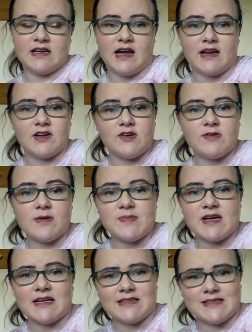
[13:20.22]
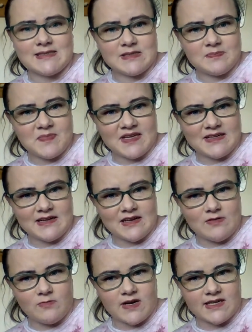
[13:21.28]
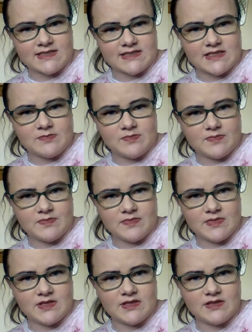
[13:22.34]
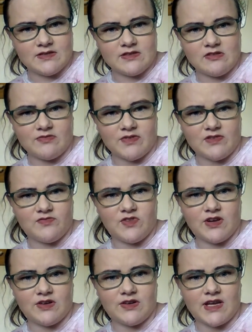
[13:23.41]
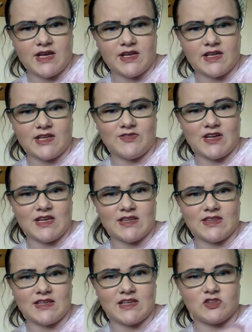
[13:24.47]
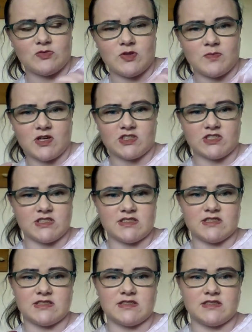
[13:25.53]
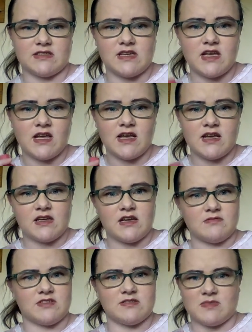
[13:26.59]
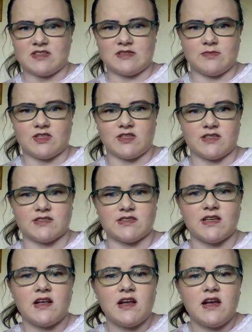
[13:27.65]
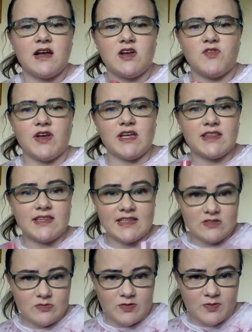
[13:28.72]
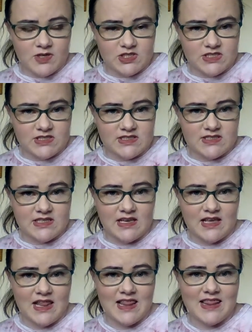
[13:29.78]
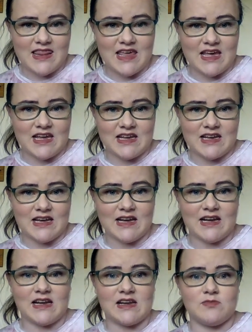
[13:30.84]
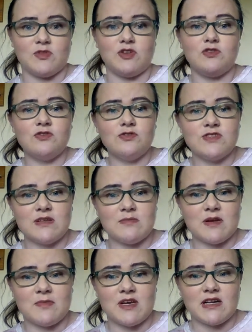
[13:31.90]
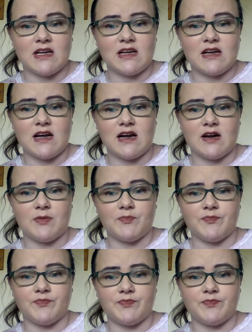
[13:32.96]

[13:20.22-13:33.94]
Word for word: I know I'm not spending it wisely. So if I feel like if I get the gifts with purchase I'm just messing with things. If I get the gifts with purchase, then I am using my money um,